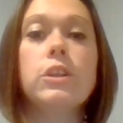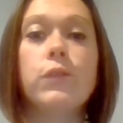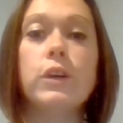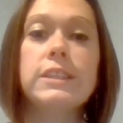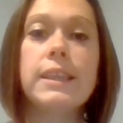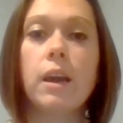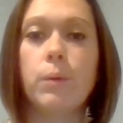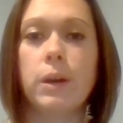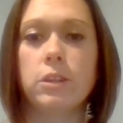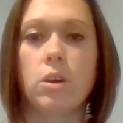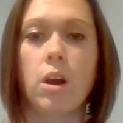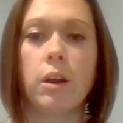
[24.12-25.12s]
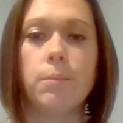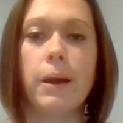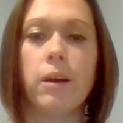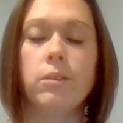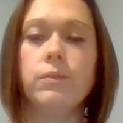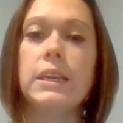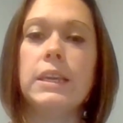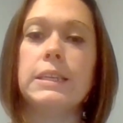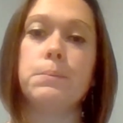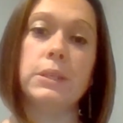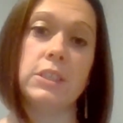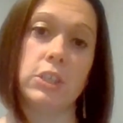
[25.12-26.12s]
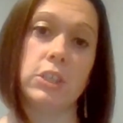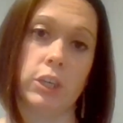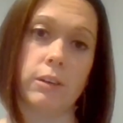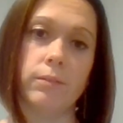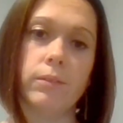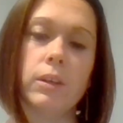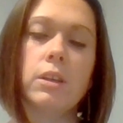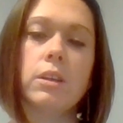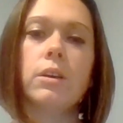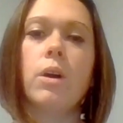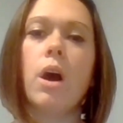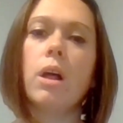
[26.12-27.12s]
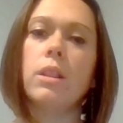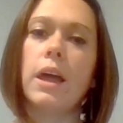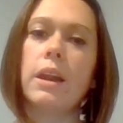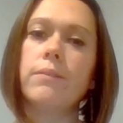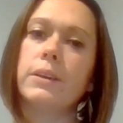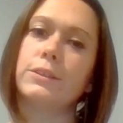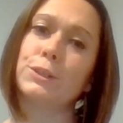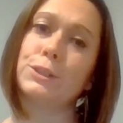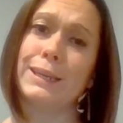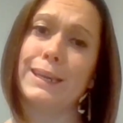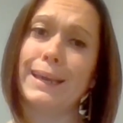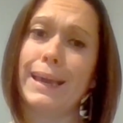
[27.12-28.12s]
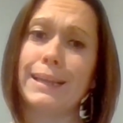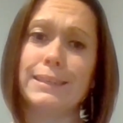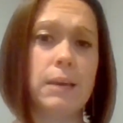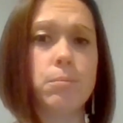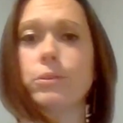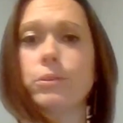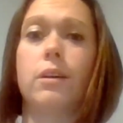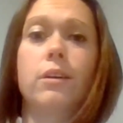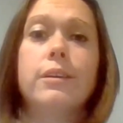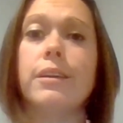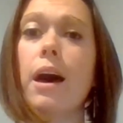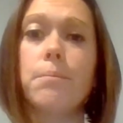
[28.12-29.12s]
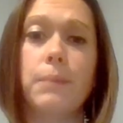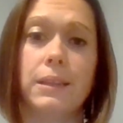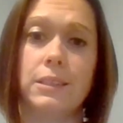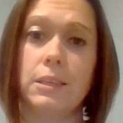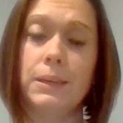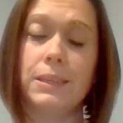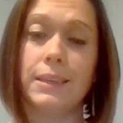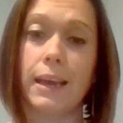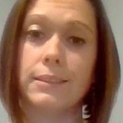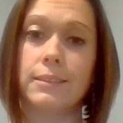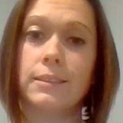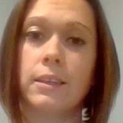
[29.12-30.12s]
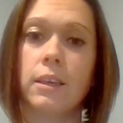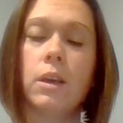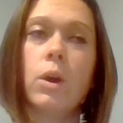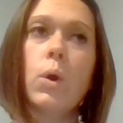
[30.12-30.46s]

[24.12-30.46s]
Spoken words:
So the first thing I want to talk about is position. A lot of us are sitting at tables that are not meant to be desks.